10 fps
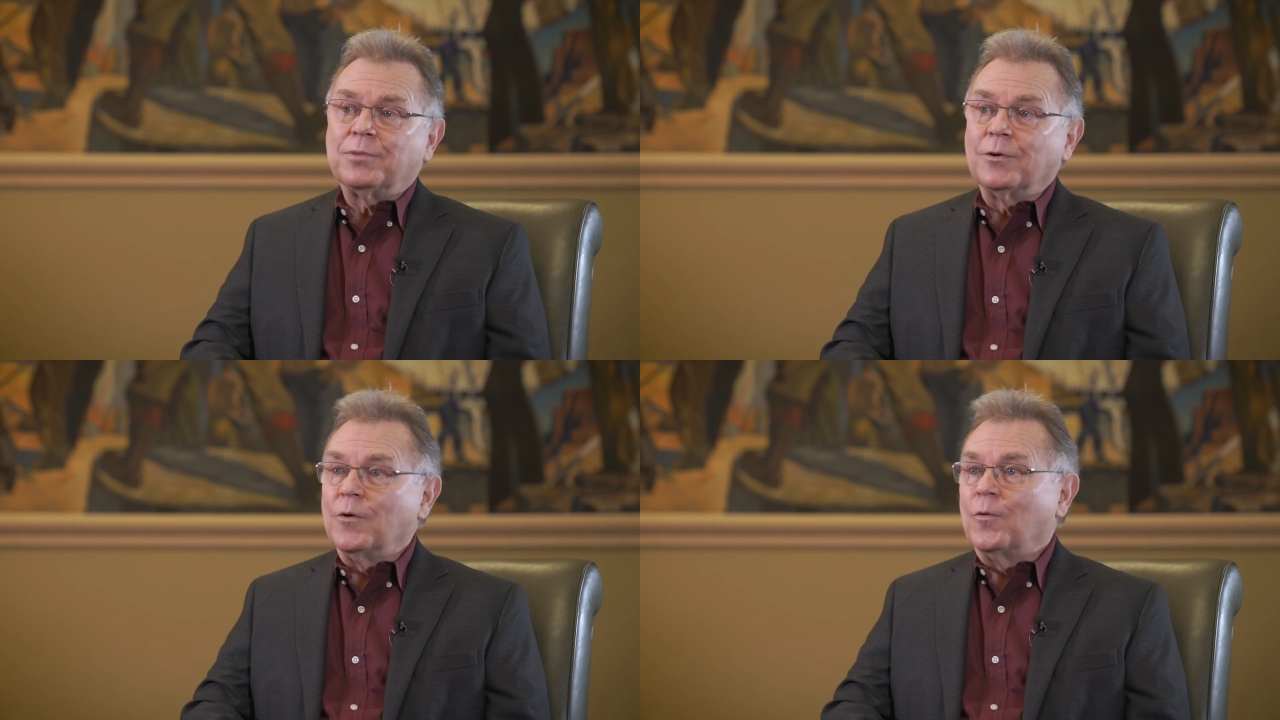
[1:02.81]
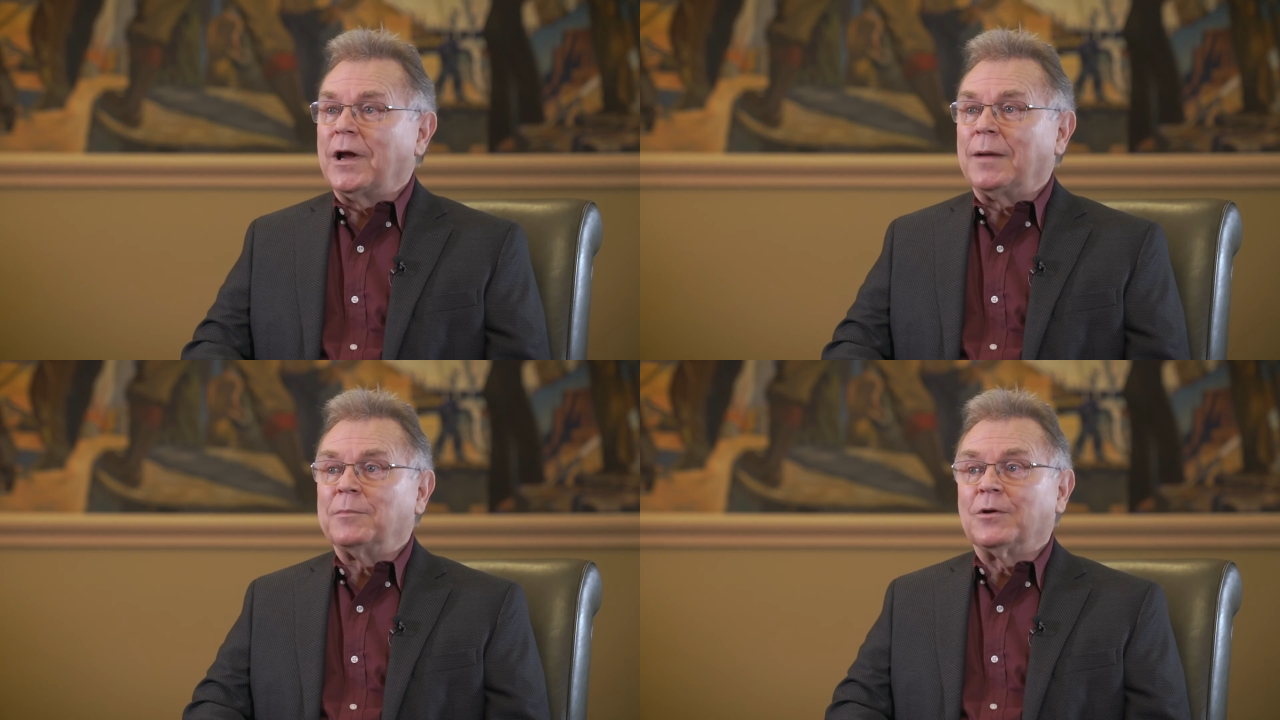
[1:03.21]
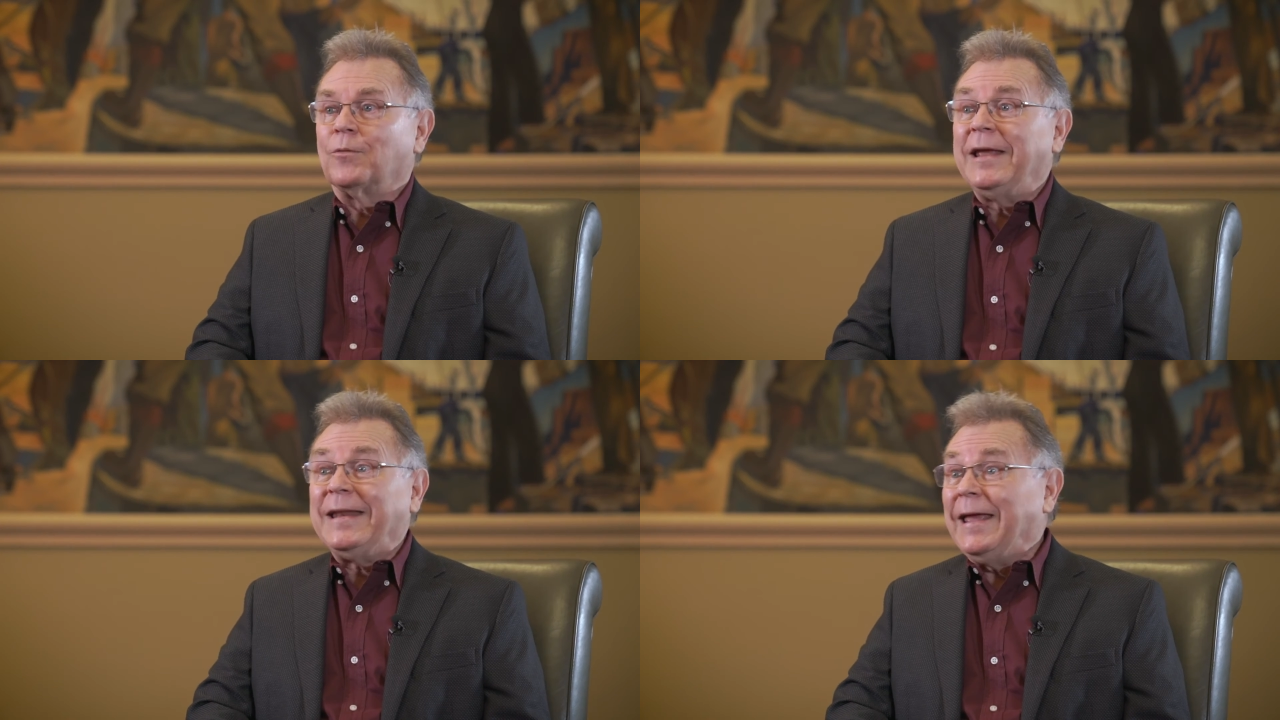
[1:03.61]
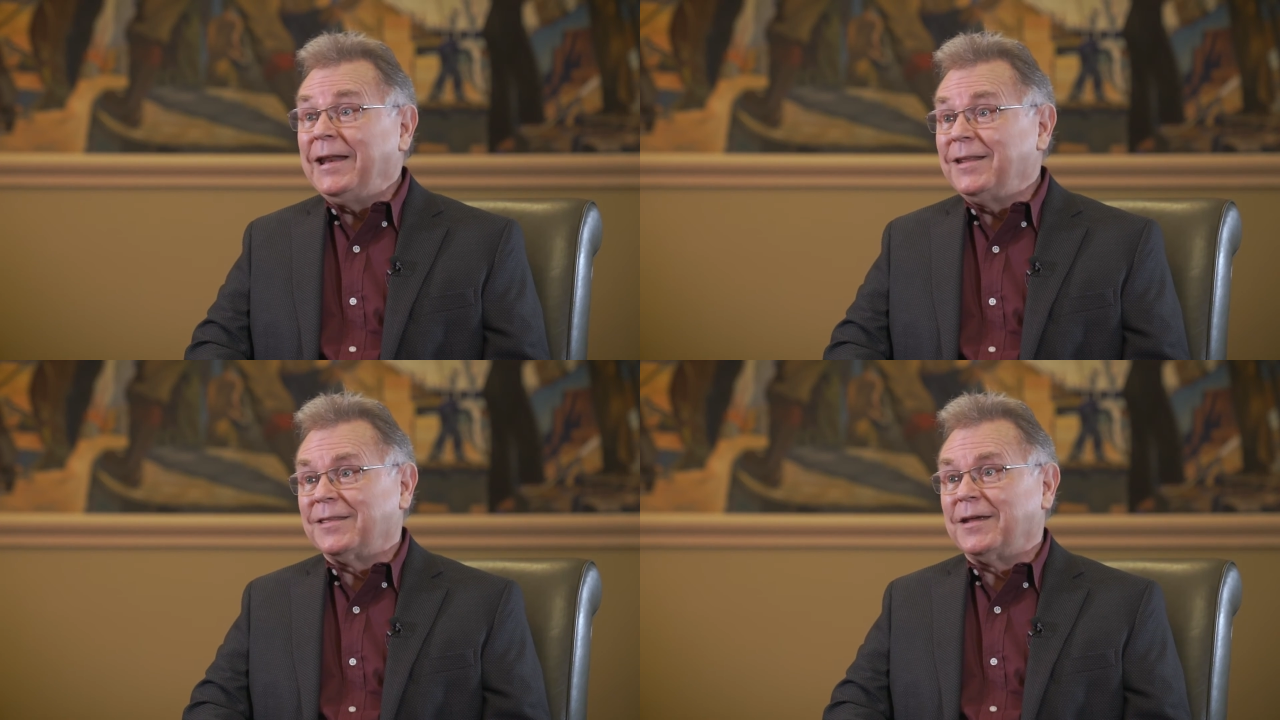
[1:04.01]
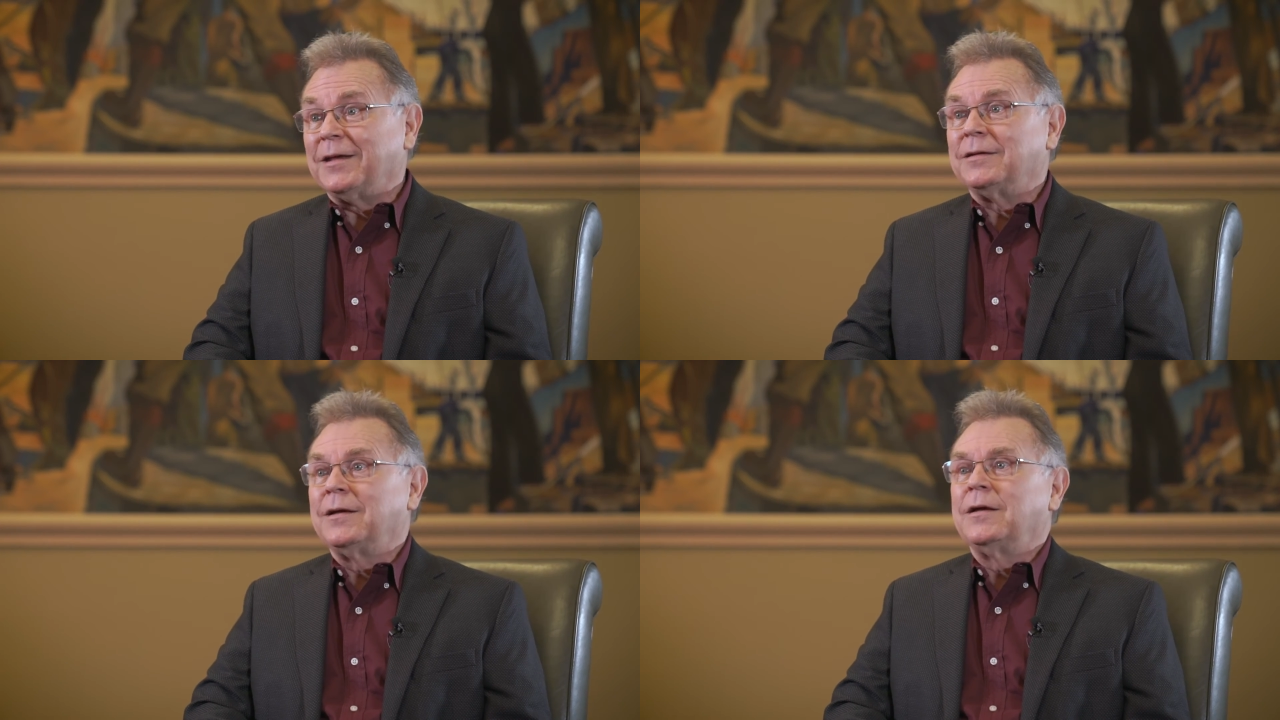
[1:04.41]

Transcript: program, a great anything